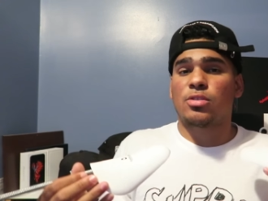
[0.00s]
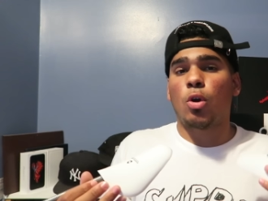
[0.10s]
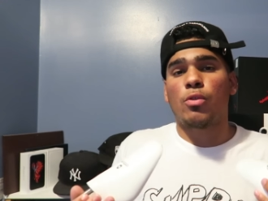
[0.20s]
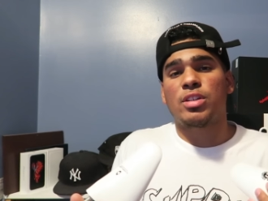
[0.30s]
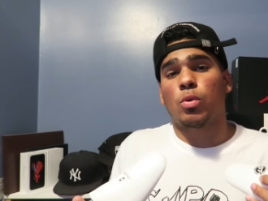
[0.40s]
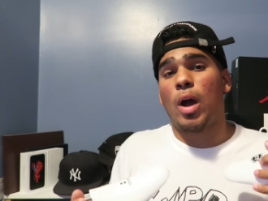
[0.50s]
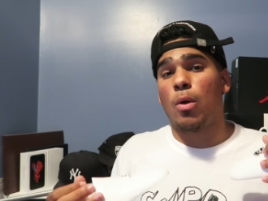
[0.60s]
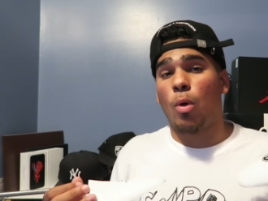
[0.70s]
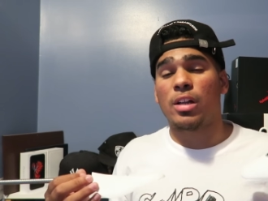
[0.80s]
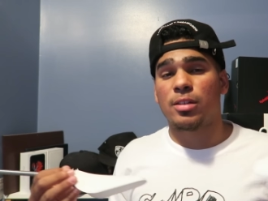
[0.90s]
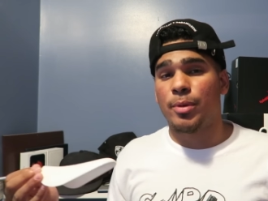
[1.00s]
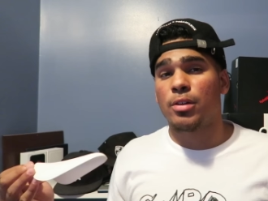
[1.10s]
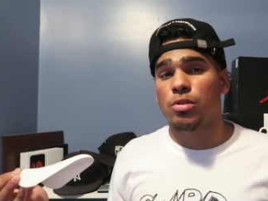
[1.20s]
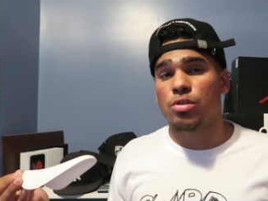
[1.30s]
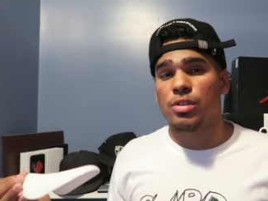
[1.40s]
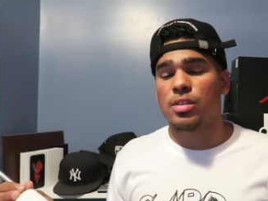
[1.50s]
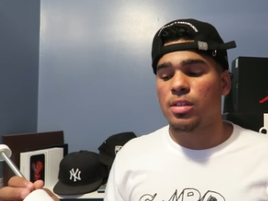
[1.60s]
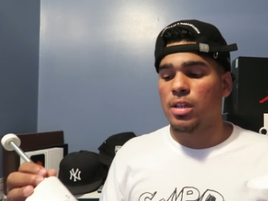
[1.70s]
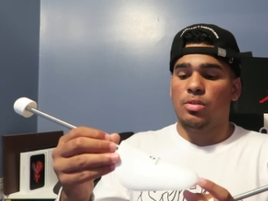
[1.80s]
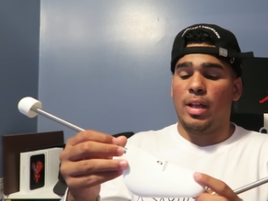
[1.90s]
That's the whole reason why I wanted a pair of shoe
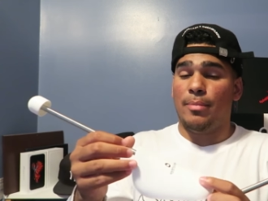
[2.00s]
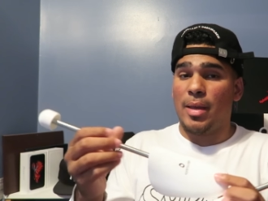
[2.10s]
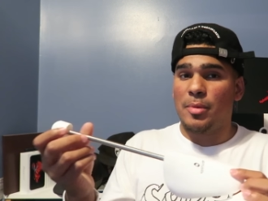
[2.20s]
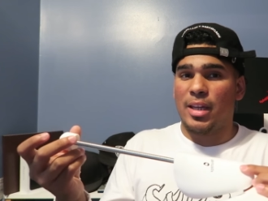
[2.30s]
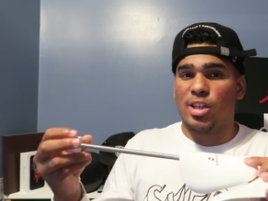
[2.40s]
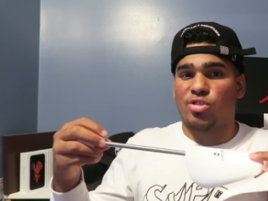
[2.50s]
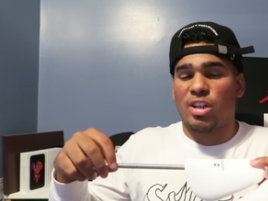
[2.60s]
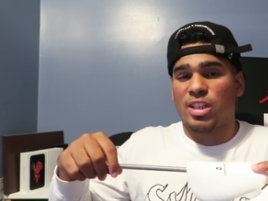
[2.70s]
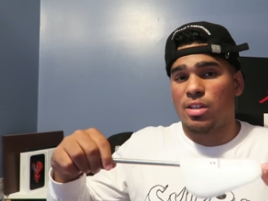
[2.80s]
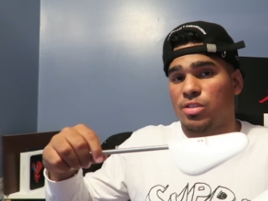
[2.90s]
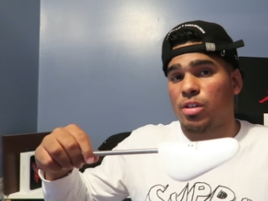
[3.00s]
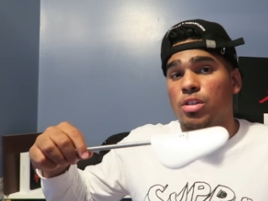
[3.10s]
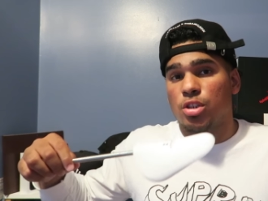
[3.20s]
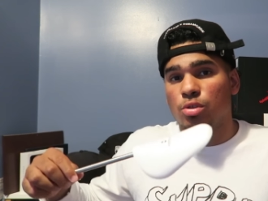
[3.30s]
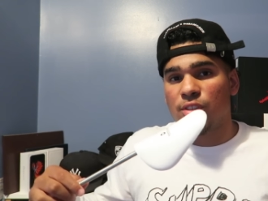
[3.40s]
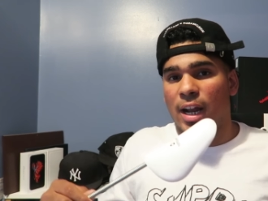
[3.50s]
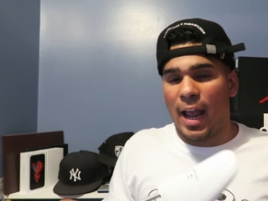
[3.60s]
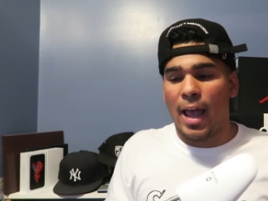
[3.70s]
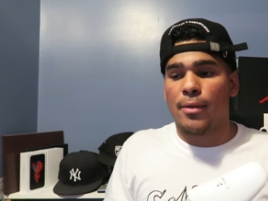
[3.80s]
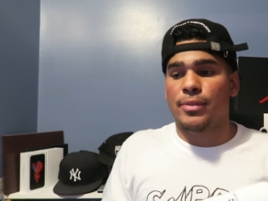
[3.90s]
trees so that maybe it can stretch out certain shoes that I
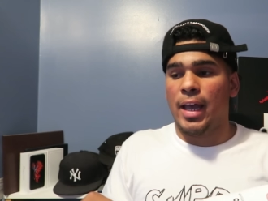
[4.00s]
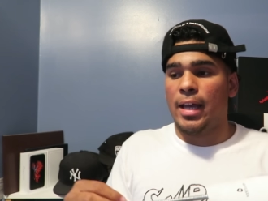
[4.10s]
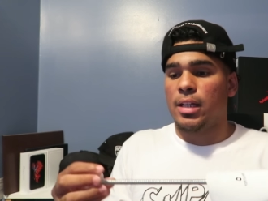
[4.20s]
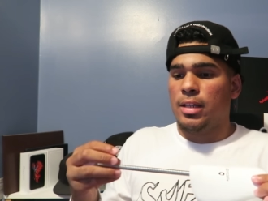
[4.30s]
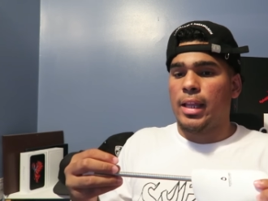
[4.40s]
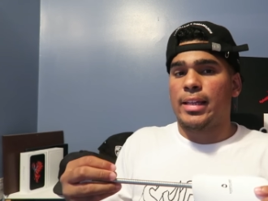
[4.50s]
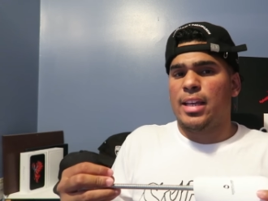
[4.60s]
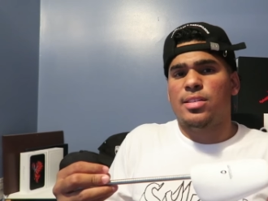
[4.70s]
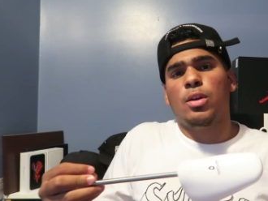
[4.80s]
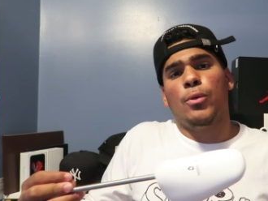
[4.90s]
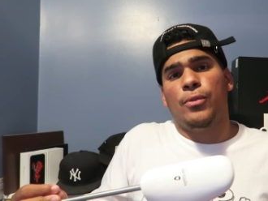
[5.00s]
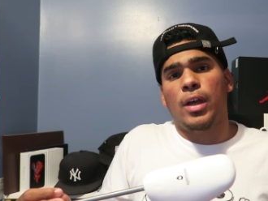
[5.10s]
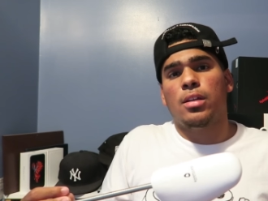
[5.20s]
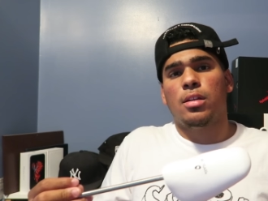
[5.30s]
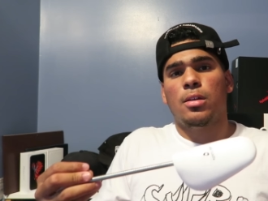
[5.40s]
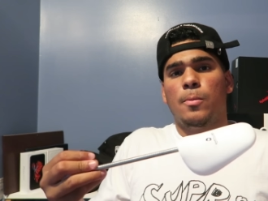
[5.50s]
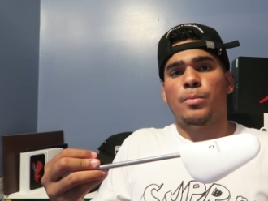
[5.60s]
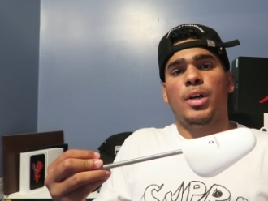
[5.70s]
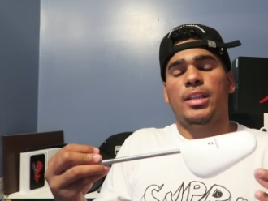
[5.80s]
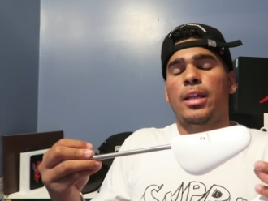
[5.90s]
have that like they still fit,
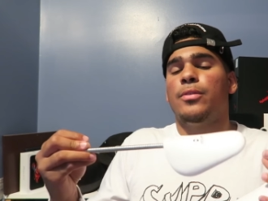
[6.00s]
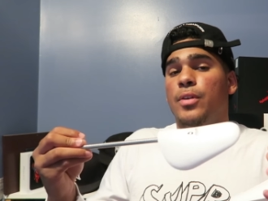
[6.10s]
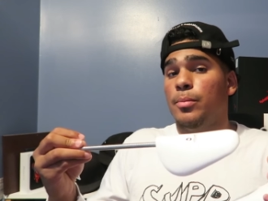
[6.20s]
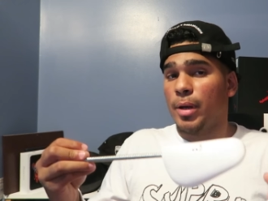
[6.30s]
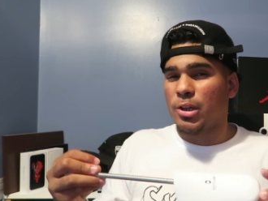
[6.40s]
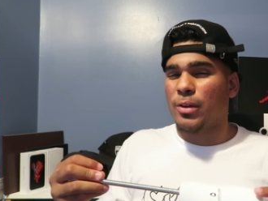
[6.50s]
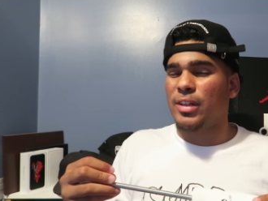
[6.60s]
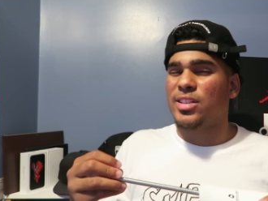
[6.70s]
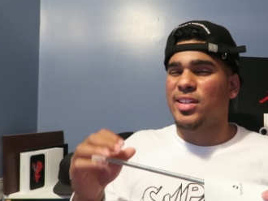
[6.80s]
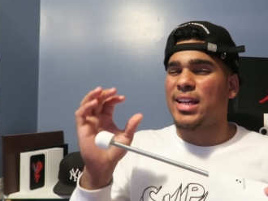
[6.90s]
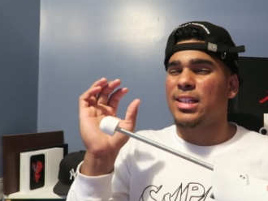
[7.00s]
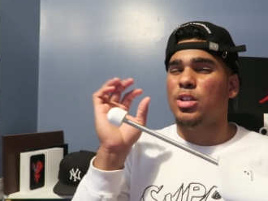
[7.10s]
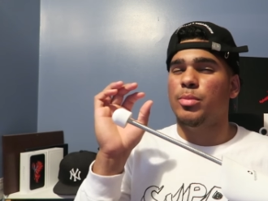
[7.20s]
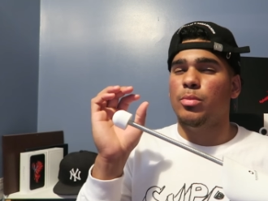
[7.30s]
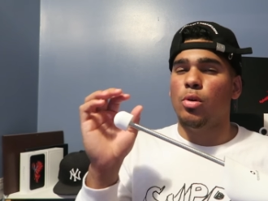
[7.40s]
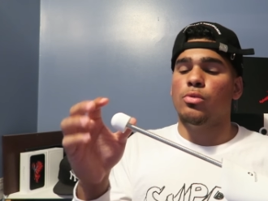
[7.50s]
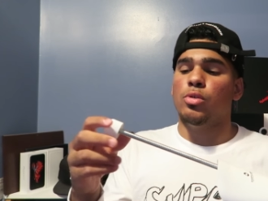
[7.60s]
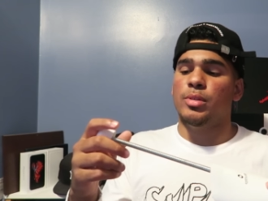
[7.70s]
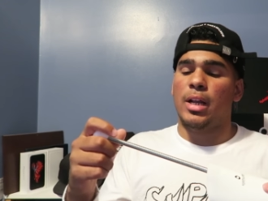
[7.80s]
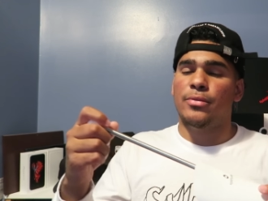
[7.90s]
but they fit better if they just had a little bit more
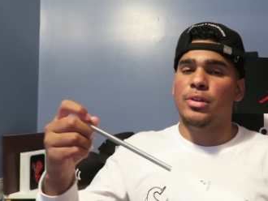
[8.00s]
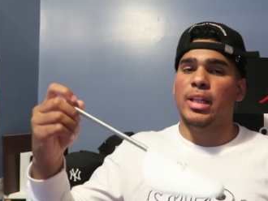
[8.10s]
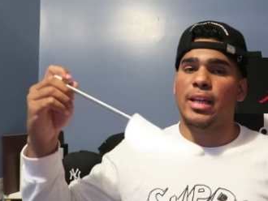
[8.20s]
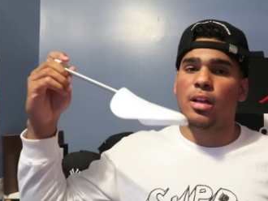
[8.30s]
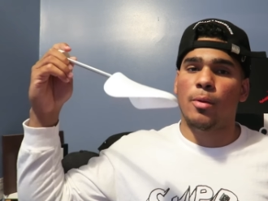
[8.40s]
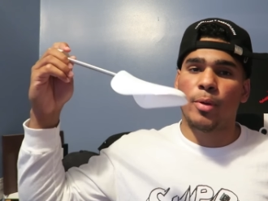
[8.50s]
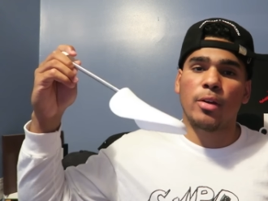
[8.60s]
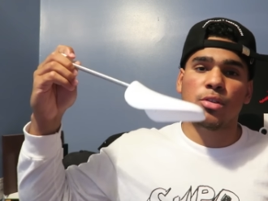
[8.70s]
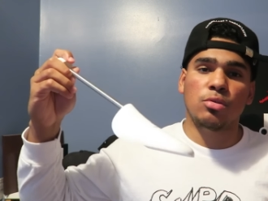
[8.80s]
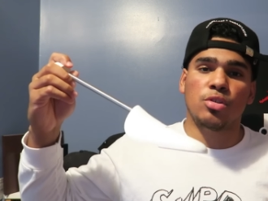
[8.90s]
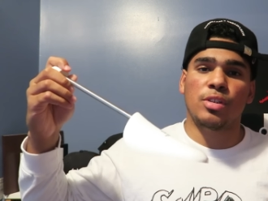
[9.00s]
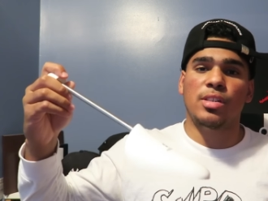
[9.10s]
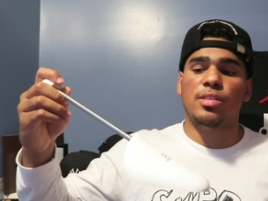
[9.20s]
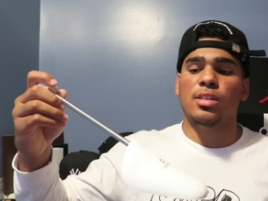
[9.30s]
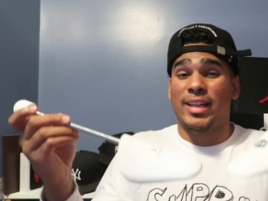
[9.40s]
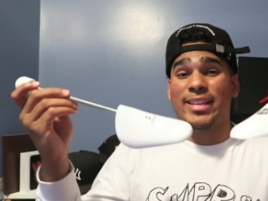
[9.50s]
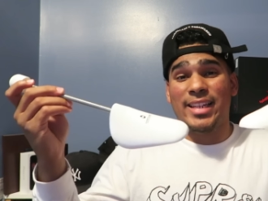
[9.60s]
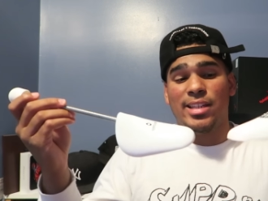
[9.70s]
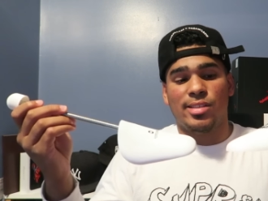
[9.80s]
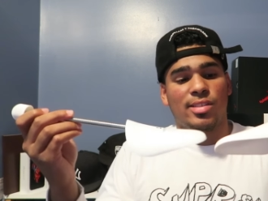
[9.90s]
room. And I feel like a pair of shoe trees like
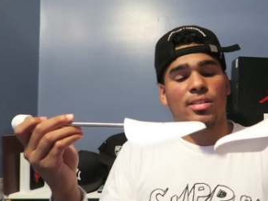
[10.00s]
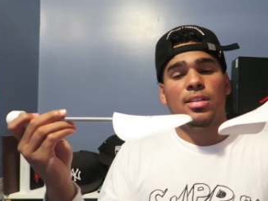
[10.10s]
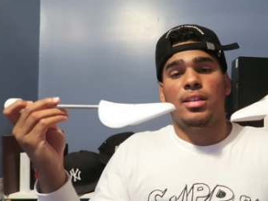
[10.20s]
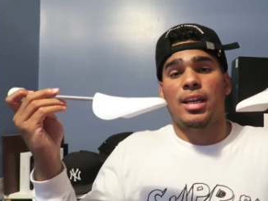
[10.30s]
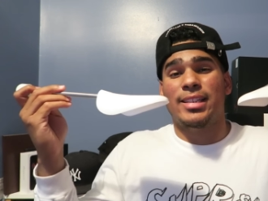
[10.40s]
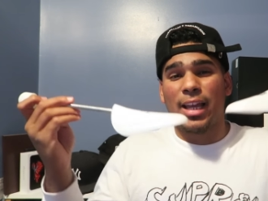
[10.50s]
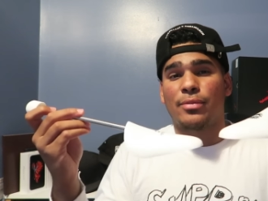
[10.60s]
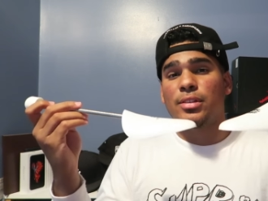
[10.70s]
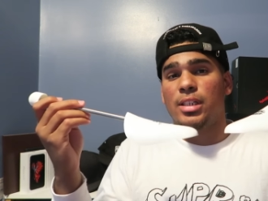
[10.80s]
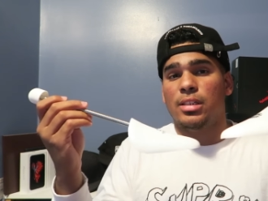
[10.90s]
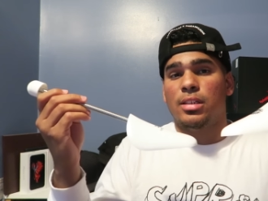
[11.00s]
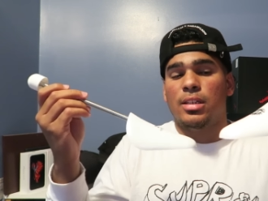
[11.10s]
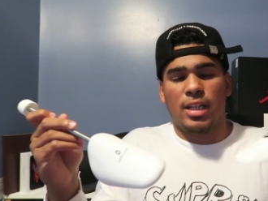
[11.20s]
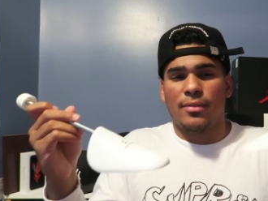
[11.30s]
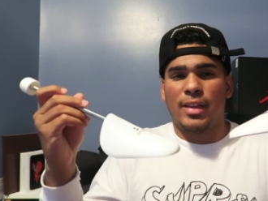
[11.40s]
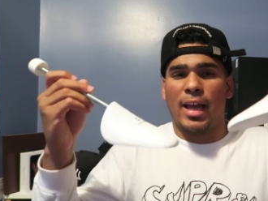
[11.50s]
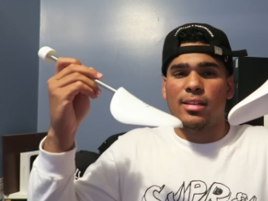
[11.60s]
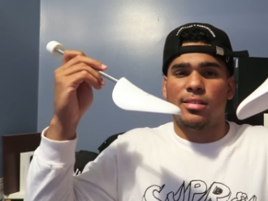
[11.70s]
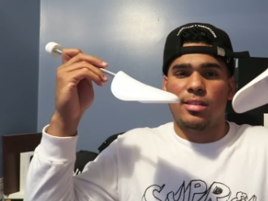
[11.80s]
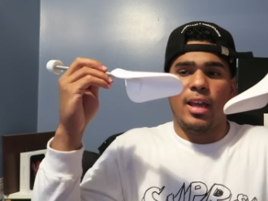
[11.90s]
these can definitely give that